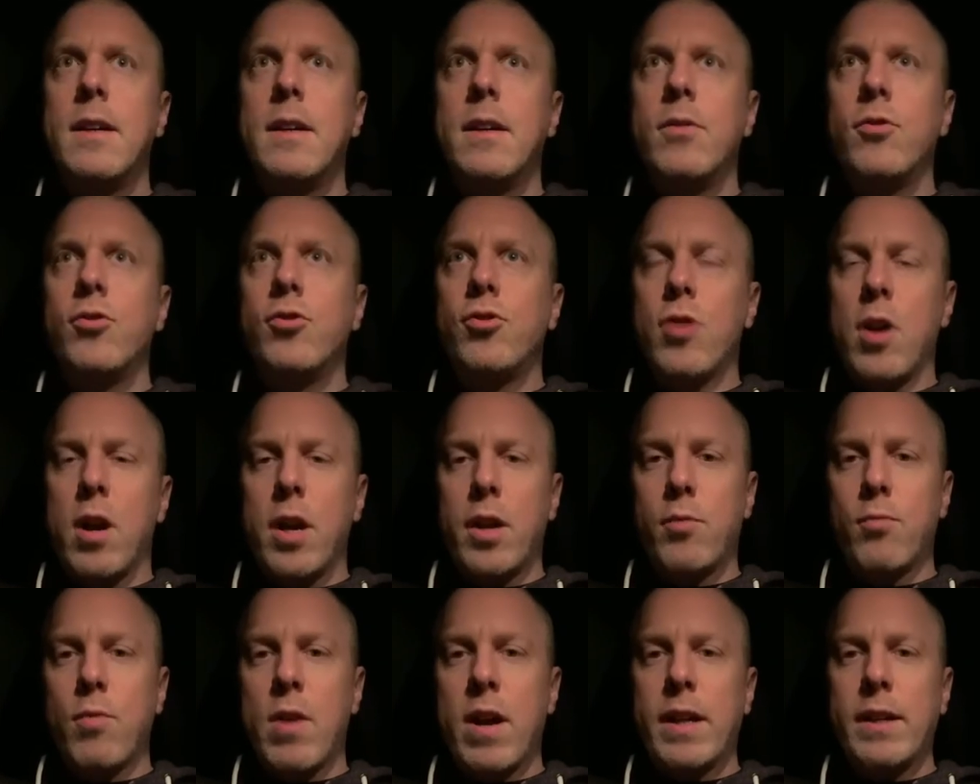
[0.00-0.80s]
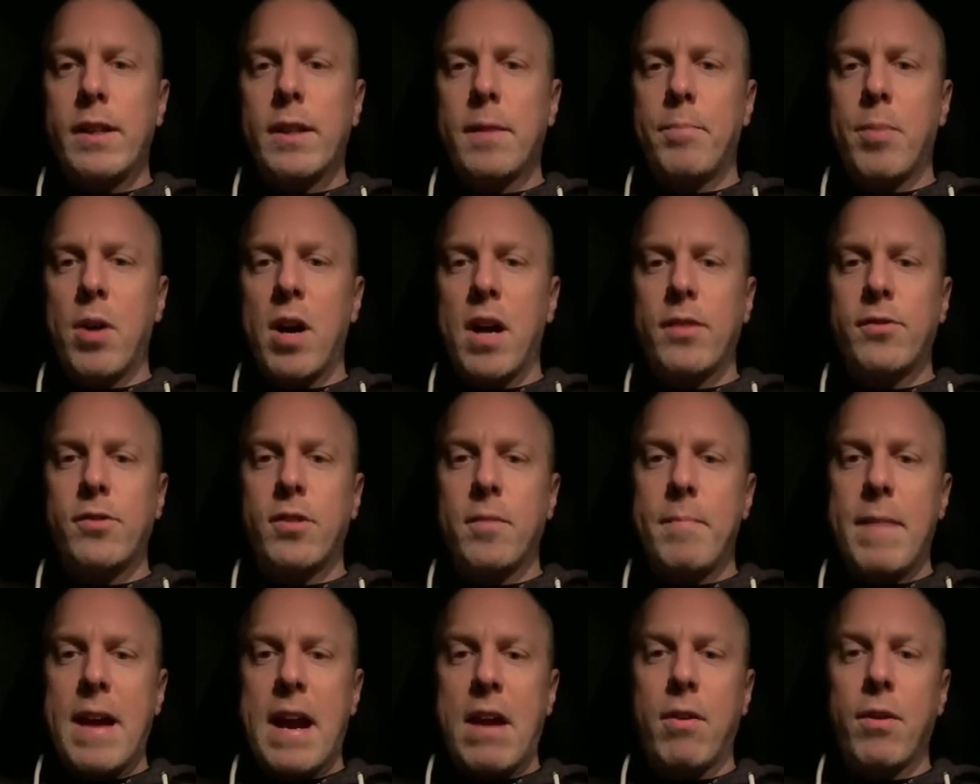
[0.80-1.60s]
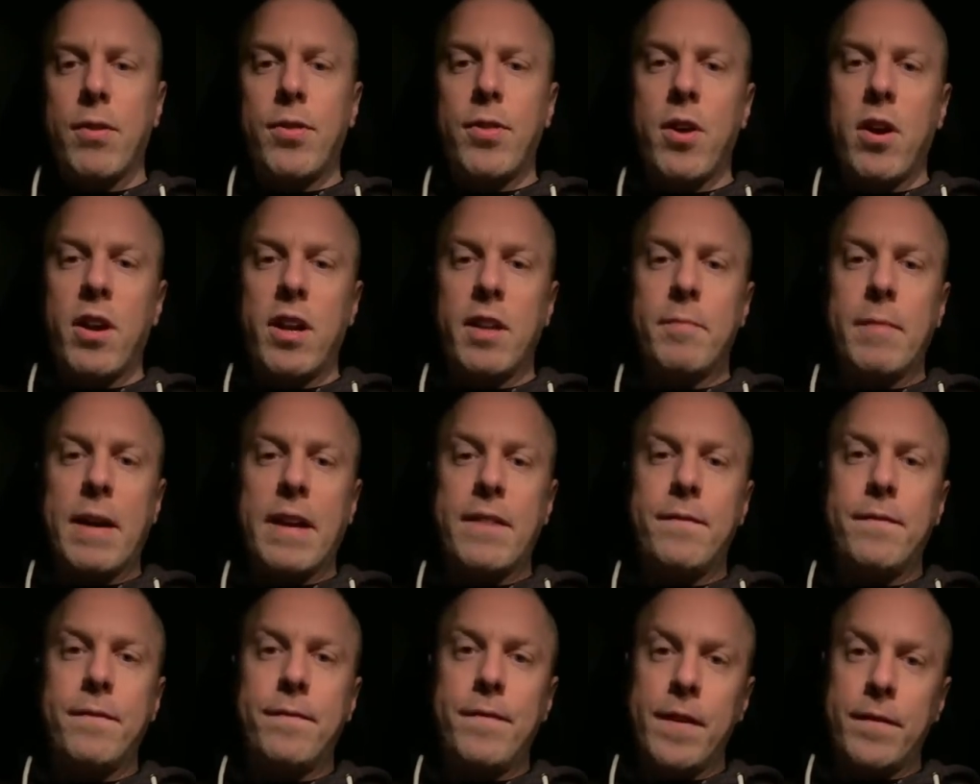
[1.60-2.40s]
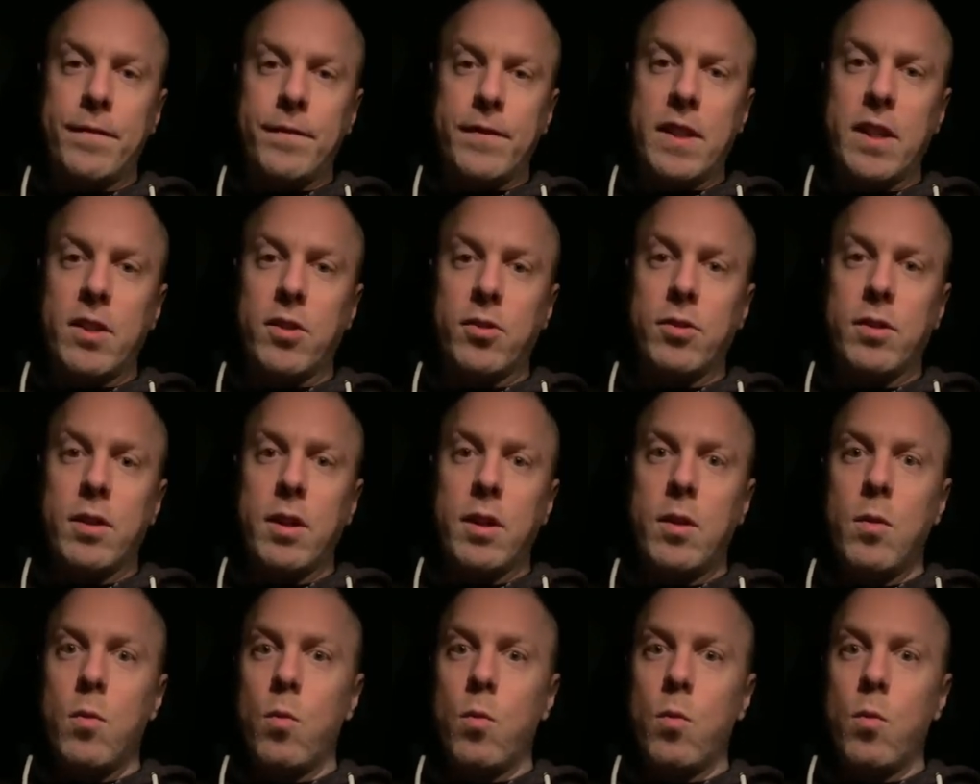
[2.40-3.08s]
started running the Boston Marathon in my 50s.